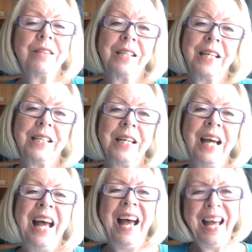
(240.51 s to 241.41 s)
and say,
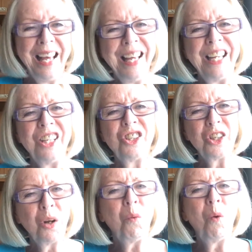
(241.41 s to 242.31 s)
hey, do
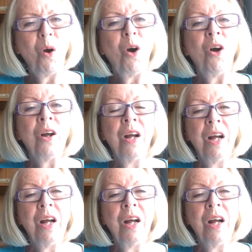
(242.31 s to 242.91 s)
you know what?